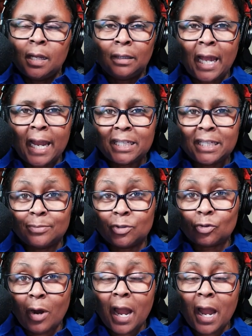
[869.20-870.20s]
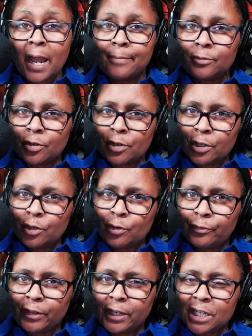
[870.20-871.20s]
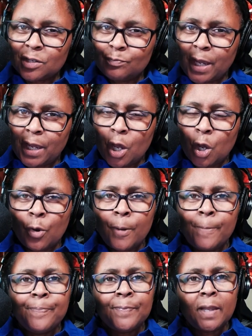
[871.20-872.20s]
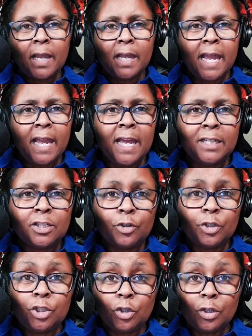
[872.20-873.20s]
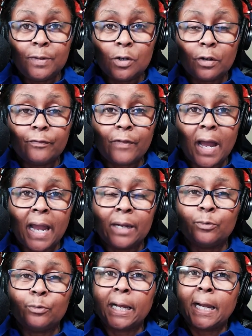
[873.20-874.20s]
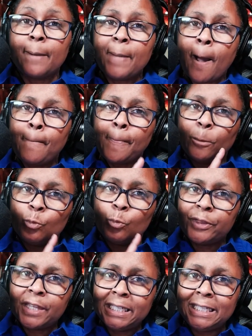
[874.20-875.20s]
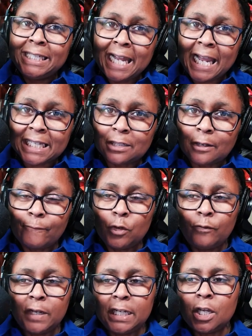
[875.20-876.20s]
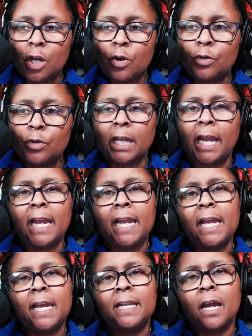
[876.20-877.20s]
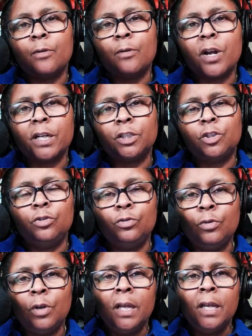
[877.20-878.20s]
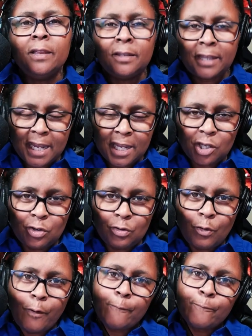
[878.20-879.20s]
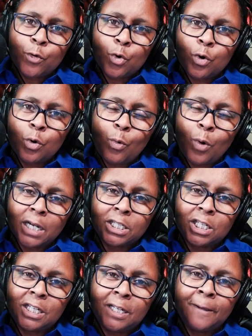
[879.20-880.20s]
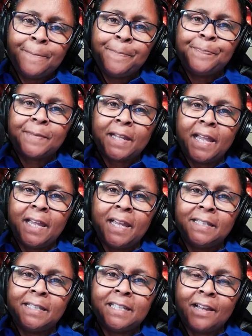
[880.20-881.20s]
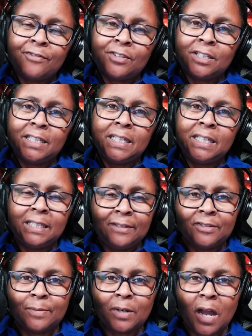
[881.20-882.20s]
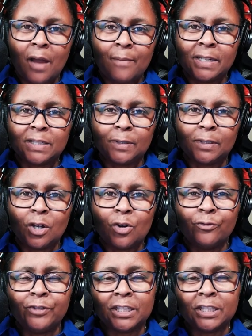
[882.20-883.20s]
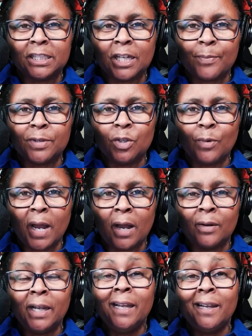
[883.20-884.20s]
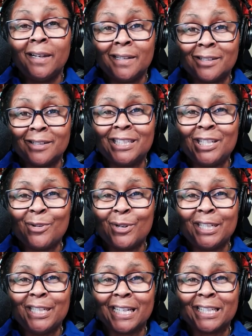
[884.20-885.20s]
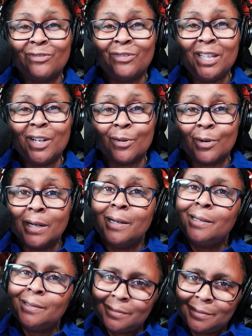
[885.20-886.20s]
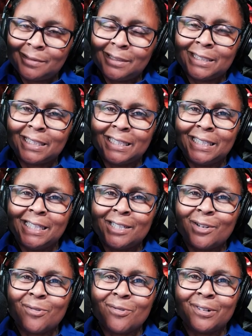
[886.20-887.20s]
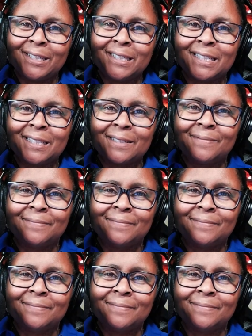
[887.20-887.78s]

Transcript: Like, subscribe, turn on the notification bell, and so that you can be notified when I come out with the next few videos. And I want to thank you for watching. And definitely leave some comments below if this is helping you out. And I'll see you on the next video. Let's get these coins.